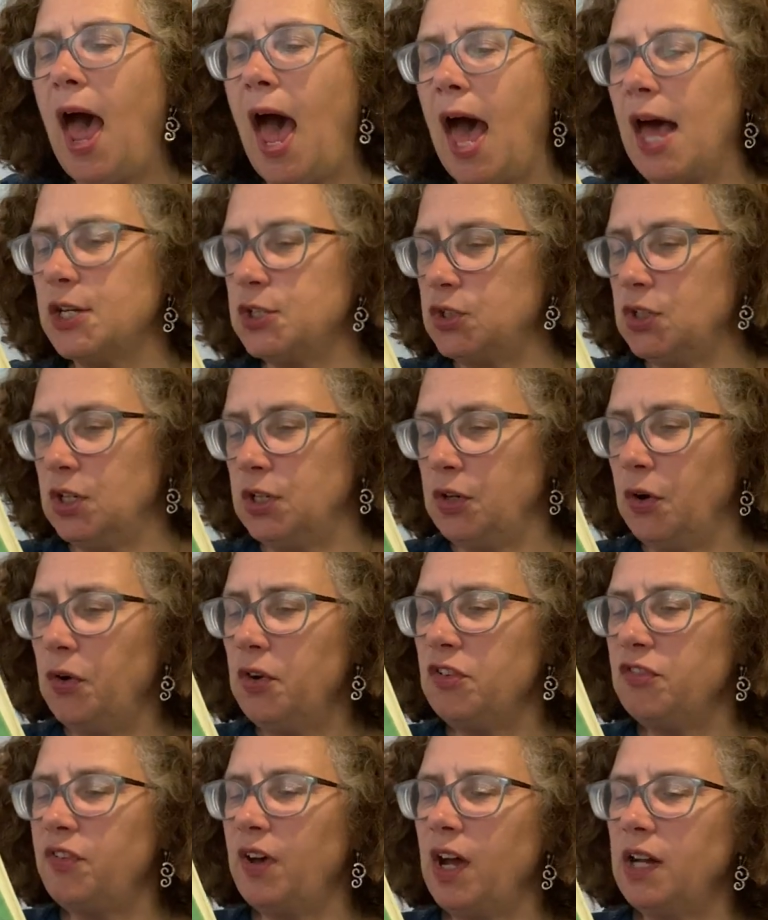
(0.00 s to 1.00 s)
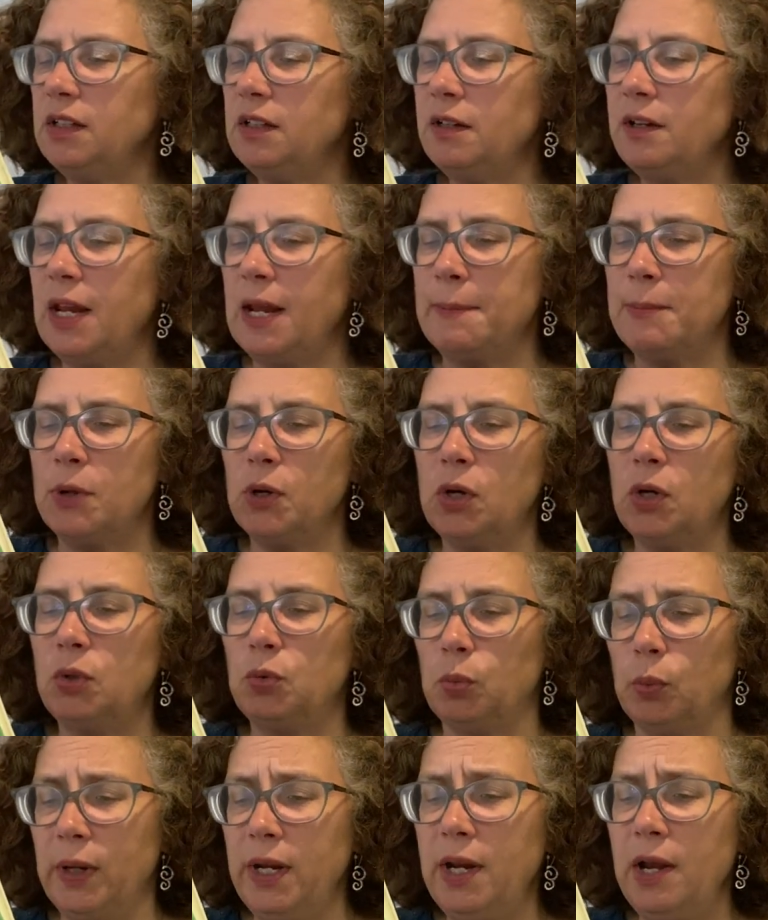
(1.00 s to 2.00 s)
as she notified the
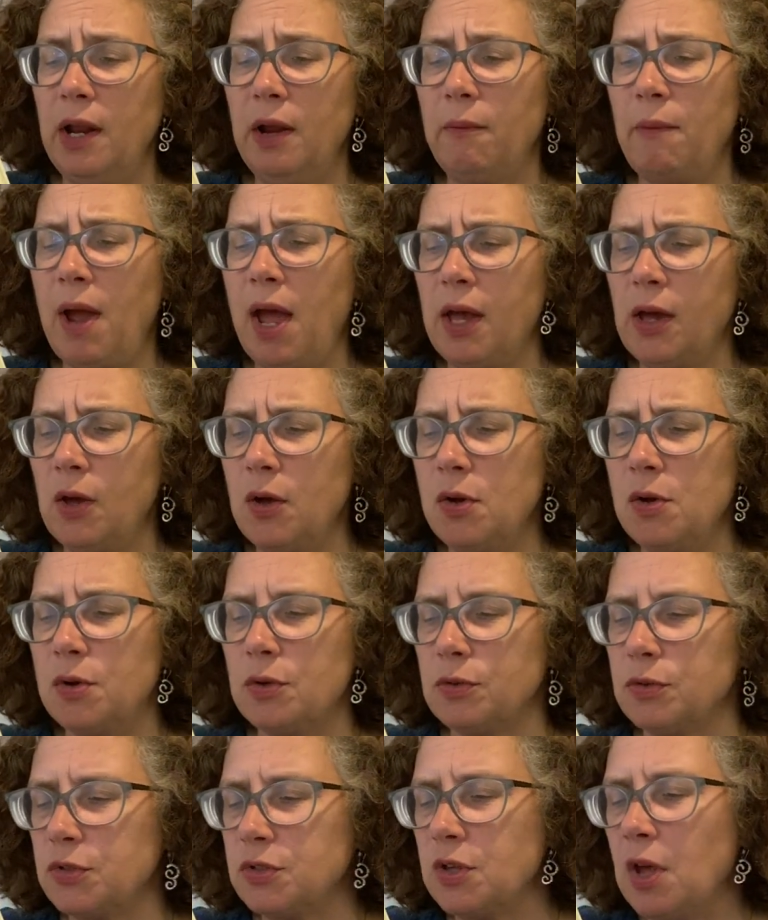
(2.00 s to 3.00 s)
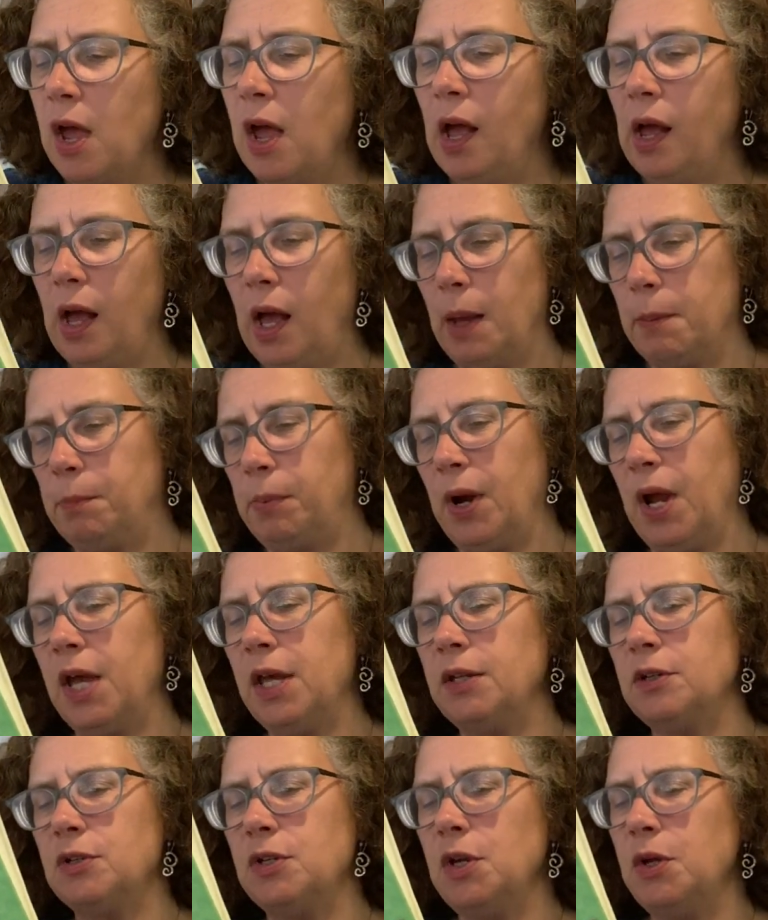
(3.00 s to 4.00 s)
neighborhood reading raccoons a
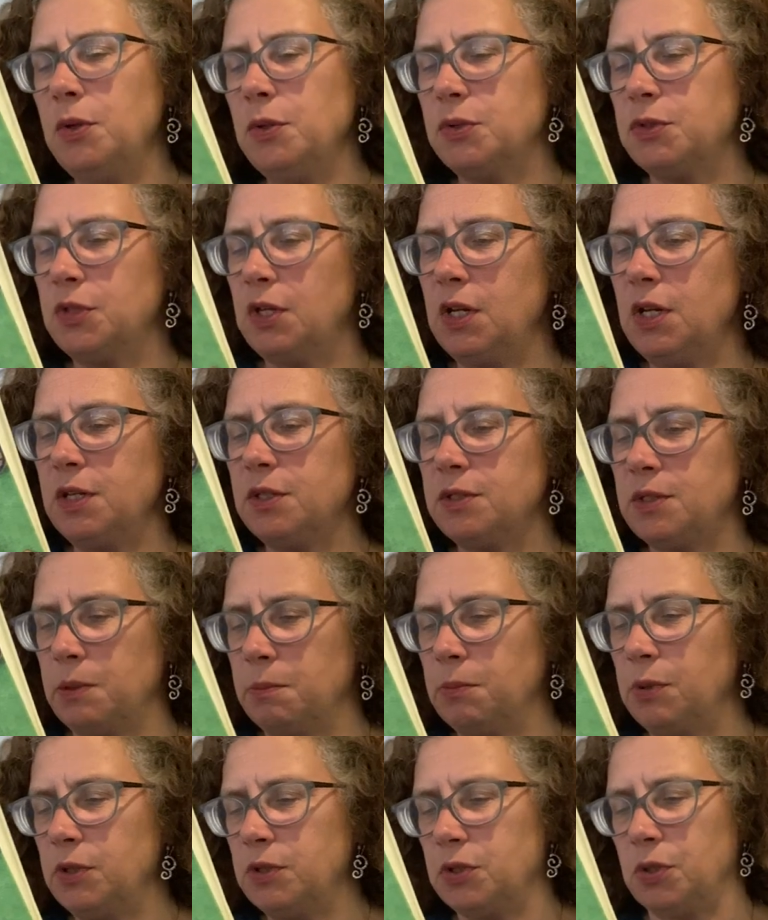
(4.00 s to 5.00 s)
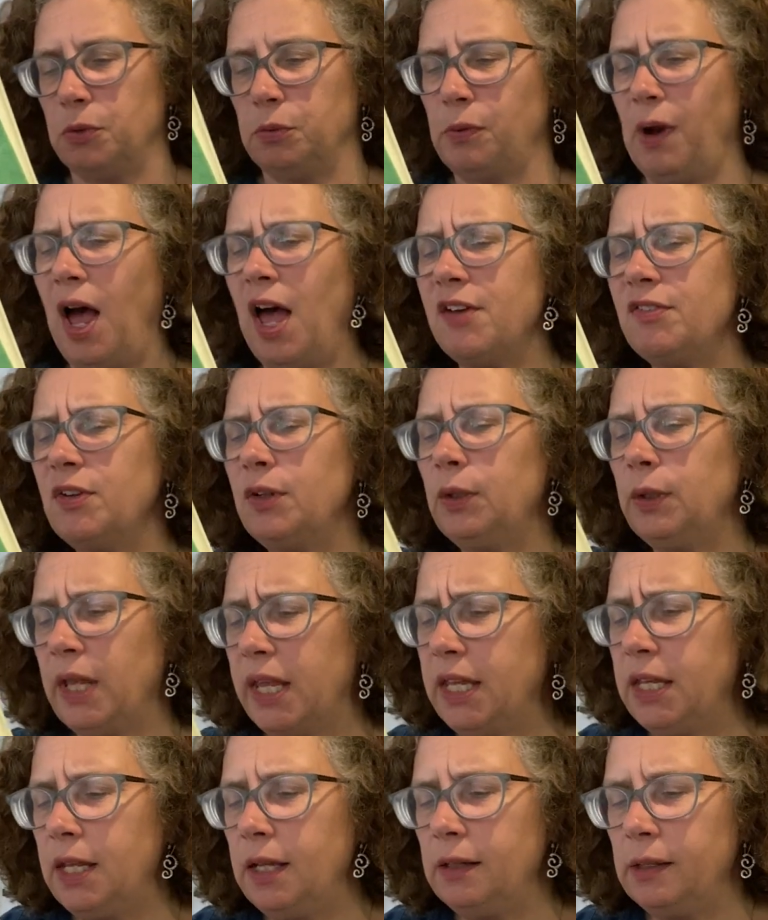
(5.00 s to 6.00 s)
brand new city symbol to rival
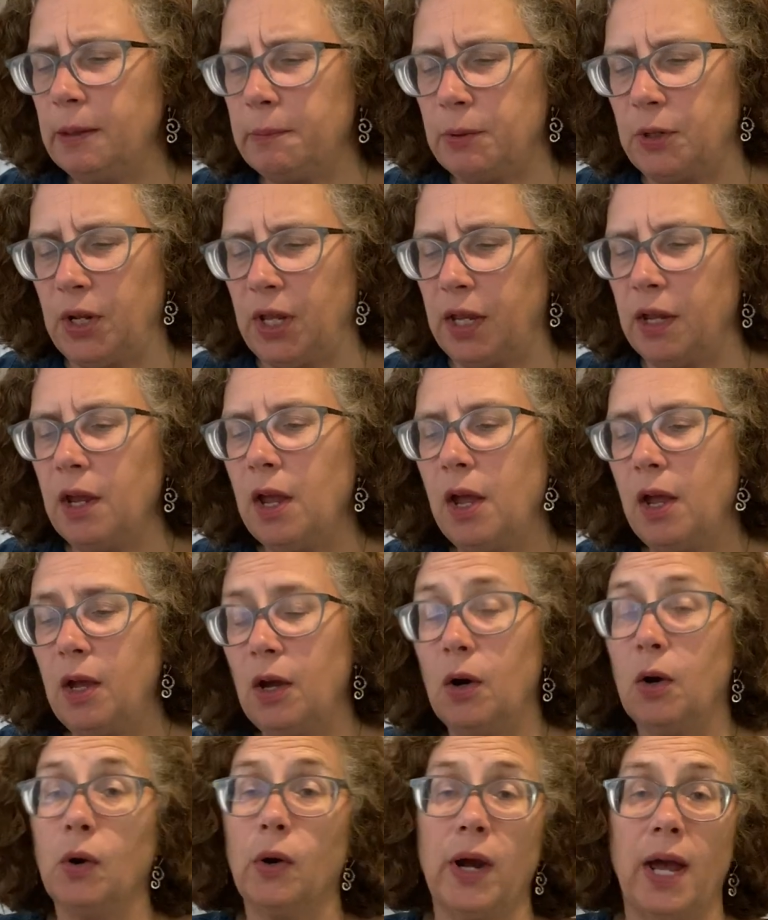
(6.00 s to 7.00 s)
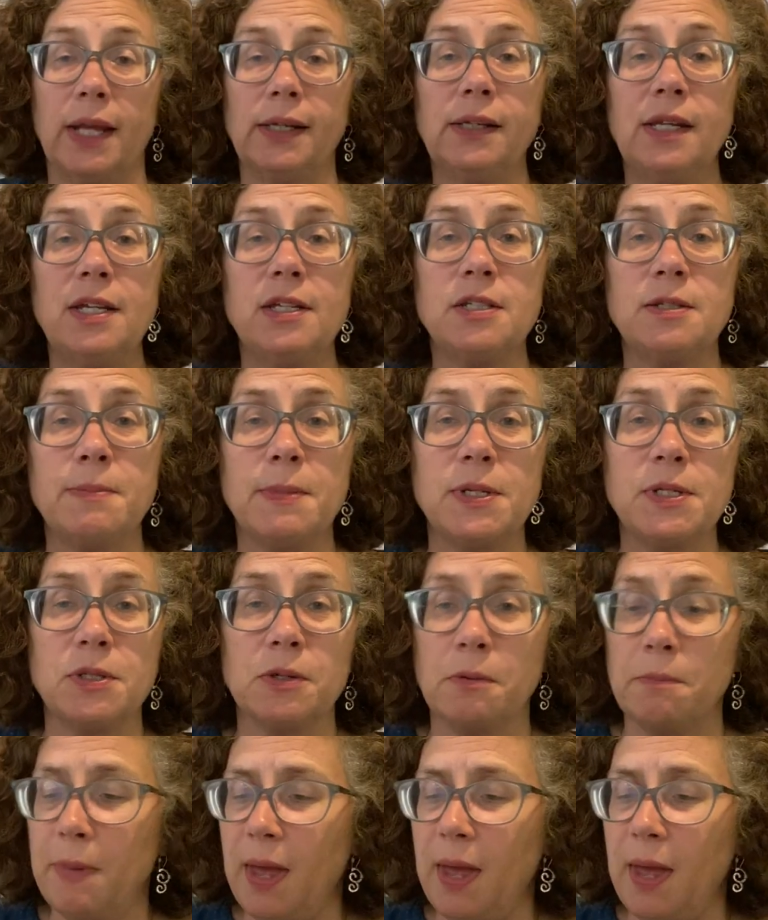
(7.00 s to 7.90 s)
Lady Liberty, or at least Mr.